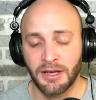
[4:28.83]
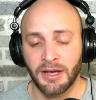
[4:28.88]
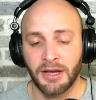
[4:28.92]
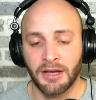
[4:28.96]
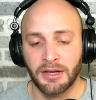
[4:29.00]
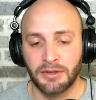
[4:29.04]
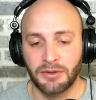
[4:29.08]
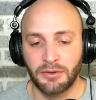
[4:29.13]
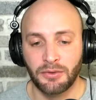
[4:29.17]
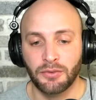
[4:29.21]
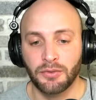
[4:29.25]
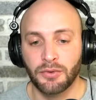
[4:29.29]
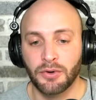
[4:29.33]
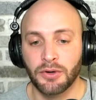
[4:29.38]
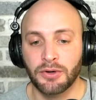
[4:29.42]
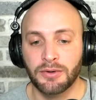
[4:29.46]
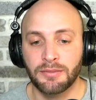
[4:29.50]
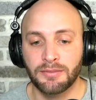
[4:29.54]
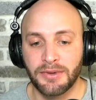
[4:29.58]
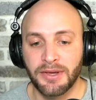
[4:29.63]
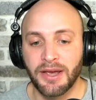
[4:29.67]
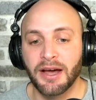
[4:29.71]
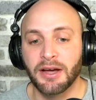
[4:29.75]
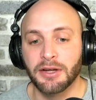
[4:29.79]
you couldn't
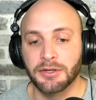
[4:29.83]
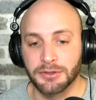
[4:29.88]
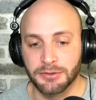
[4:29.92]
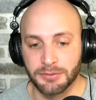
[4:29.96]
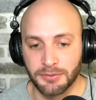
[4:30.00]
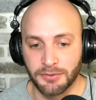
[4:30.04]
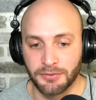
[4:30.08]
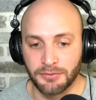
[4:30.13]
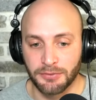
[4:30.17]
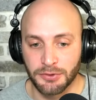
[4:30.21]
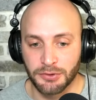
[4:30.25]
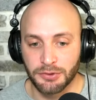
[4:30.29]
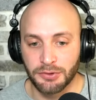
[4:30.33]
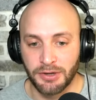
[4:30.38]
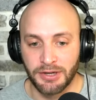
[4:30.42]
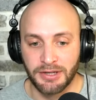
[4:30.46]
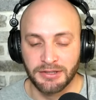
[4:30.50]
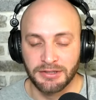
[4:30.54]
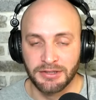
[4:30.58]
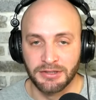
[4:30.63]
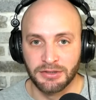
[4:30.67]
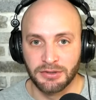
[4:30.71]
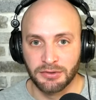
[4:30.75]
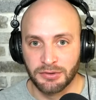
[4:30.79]
be eligible for
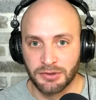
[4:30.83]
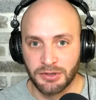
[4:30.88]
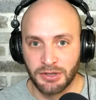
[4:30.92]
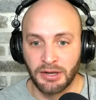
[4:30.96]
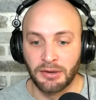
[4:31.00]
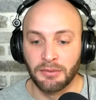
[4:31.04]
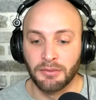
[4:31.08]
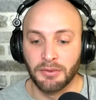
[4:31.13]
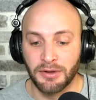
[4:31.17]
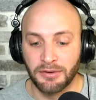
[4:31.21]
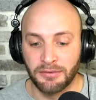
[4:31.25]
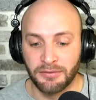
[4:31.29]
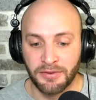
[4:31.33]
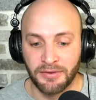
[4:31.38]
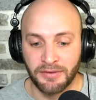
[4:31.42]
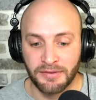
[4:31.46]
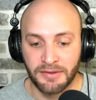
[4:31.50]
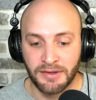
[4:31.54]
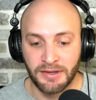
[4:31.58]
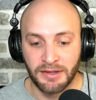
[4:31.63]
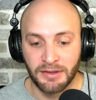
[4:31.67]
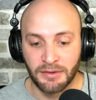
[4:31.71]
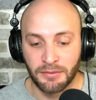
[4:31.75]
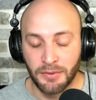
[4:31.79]
trades until January
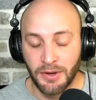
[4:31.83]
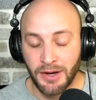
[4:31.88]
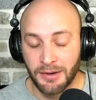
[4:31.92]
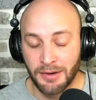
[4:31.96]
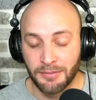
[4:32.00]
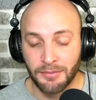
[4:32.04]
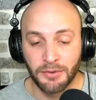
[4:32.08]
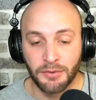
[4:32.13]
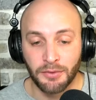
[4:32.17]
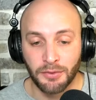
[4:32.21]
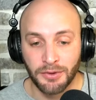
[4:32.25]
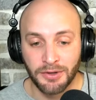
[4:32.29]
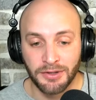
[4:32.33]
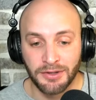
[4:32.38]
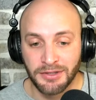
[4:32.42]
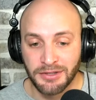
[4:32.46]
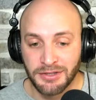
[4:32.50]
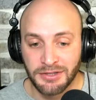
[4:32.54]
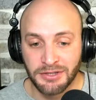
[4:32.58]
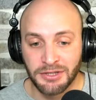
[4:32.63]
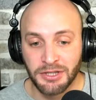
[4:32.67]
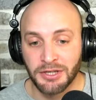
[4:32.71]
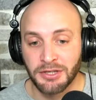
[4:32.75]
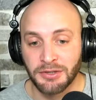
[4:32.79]
15th. Well, I'm recording this
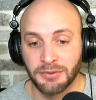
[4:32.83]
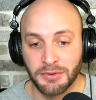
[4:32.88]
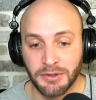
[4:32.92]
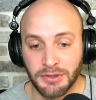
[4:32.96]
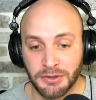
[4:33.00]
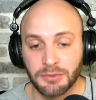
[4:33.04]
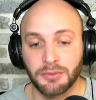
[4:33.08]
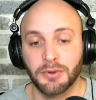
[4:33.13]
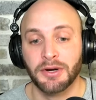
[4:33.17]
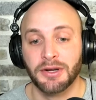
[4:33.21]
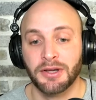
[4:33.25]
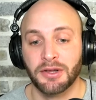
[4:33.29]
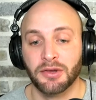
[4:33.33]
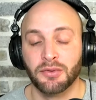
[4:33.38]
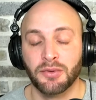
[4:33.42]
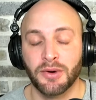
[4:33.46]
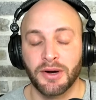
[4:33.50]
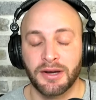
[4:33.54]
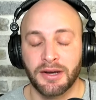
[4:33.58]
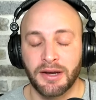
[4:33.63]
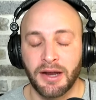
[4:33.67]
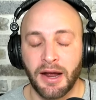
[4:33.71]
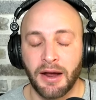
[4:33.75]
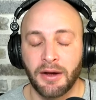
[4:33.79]
to January 20th
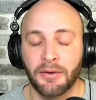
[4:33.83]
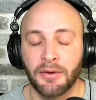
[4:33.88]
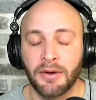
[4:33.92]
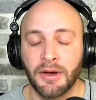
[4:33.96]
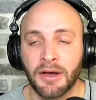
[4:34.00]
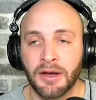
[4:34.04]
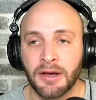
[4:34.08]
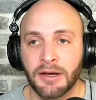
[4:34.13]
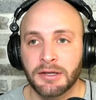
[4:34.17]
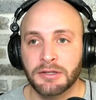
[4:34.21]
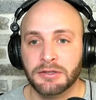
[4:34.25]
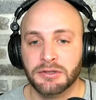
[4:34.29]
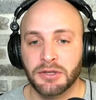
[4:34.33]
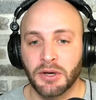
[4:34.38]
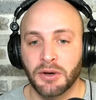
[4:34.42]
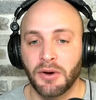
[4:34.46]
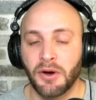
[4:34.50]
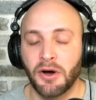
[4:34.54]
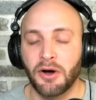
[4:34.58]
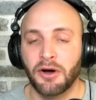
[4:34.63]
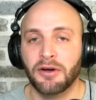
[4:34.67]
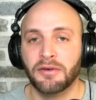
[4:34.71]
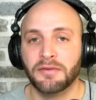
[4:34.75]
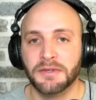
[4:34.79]
right now. So
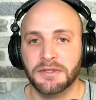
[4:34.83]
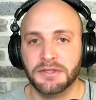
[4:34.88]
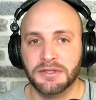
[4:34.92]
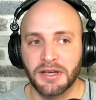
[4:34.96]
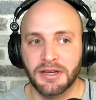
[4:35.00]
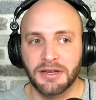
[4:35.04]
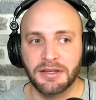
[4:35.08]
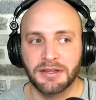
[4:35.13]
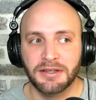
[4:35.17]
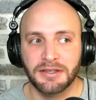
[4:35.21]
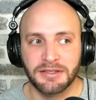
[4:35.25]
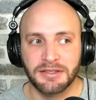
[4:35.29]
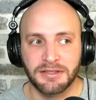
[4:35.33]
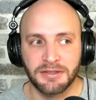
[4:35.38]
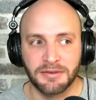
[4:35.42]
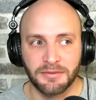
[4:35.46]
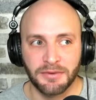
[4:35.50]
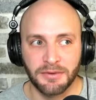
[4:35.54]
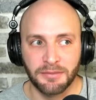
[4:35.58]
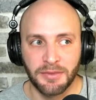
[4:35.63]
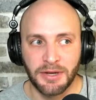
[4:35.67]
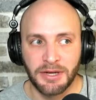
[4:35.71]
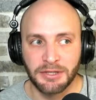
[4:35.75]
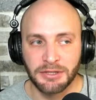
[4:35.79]
all of a sudden, this
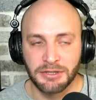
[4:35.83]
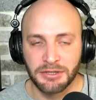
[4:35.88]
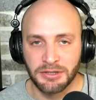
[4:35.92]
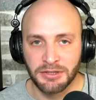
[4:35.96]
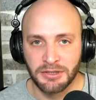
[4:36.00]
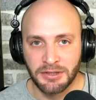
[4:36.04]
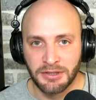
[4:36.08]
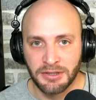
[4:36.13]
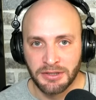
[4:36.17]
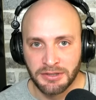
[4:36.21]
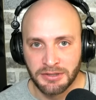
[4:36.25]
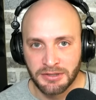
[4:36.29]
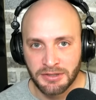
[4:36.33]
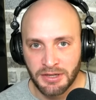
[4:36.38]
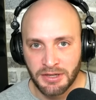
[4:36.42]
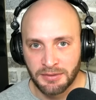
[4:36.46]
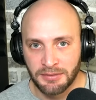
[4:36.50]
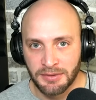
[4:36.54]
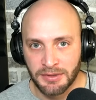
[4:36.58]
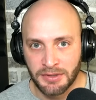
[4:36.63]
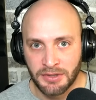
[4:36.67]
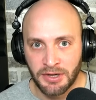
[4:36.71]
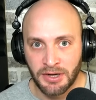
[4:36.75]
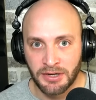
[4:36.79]
information is
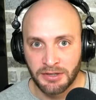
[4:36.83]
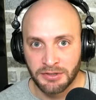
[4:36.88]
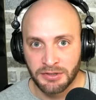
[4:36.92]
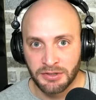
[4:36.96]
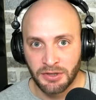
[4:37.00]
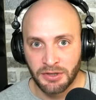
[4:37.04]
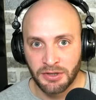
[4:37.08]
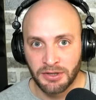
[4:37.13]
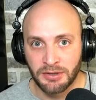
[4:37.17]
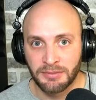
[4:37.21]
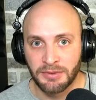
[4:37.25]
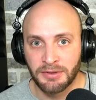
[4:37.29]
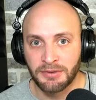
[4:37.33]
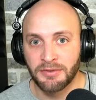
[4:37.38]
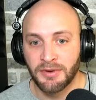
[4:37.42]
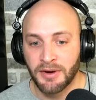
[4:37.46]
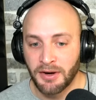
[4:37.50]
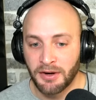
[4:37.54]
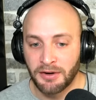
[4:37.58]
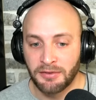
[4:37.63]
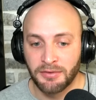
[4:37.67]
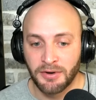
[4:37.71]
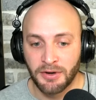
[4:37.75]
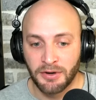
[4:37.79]
kind of starting to be
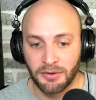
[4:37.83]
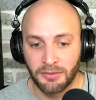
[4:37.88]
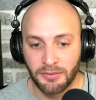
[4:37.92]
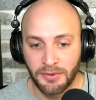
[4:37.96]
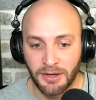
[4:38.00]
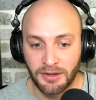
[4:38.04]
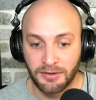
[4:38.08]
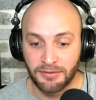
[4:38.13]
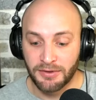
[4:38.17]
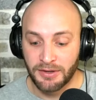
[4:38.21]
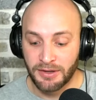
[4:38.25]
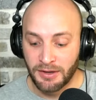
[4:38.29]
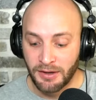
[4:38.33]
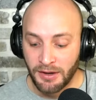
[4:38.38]
very, very relevant.